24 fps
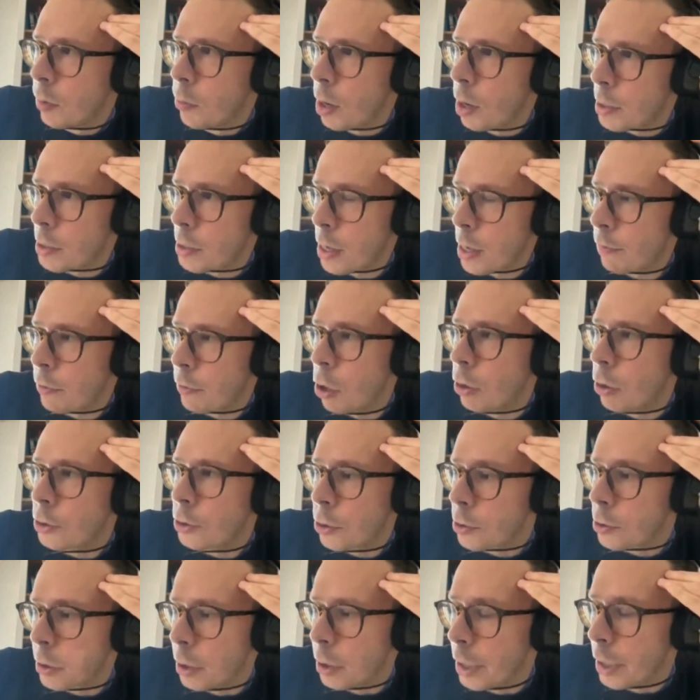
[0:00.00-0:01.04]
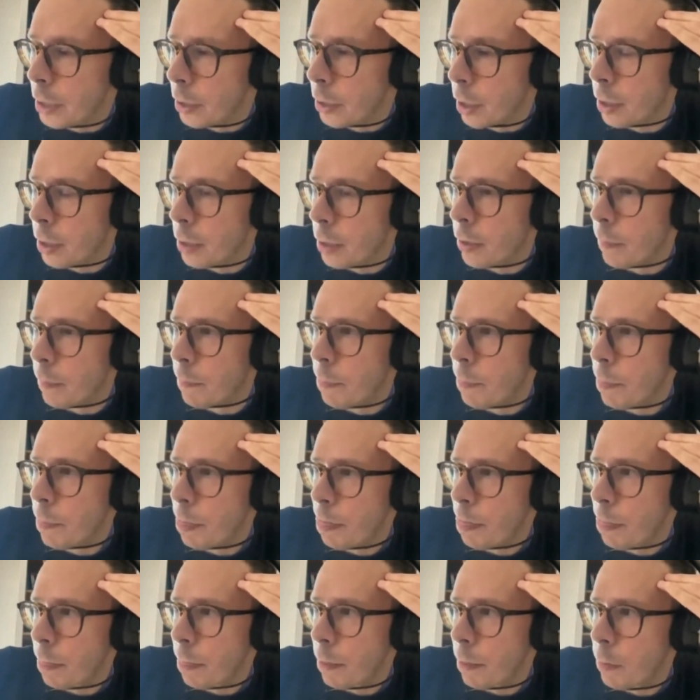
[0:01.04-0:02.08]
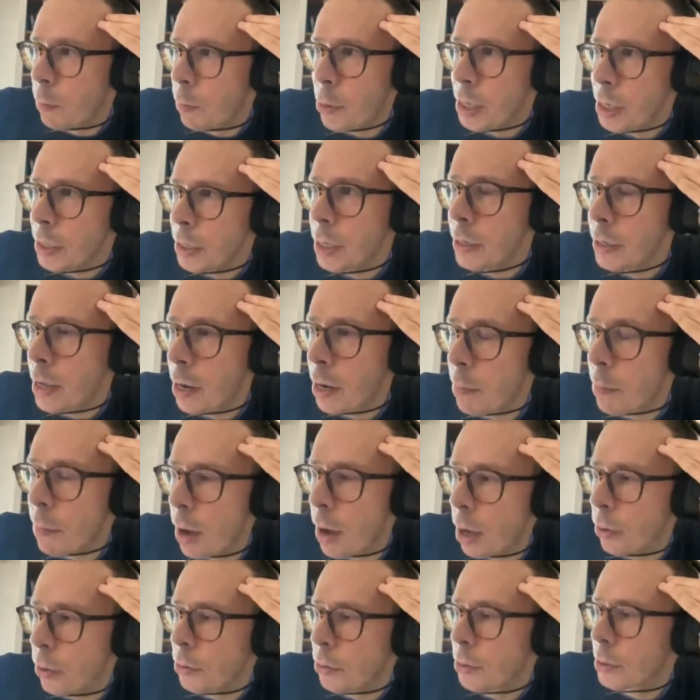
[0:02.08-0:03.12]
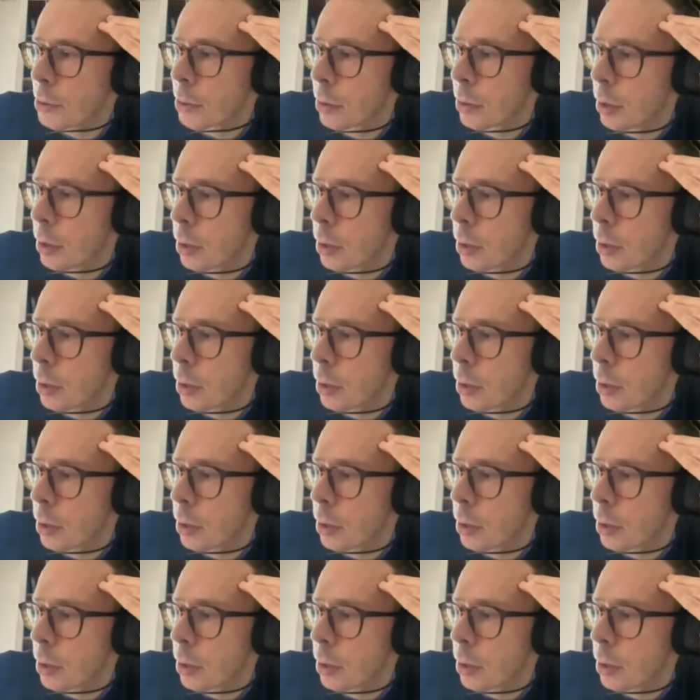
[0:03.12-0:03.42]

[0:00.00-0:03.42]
we are self-consciously um bringing that about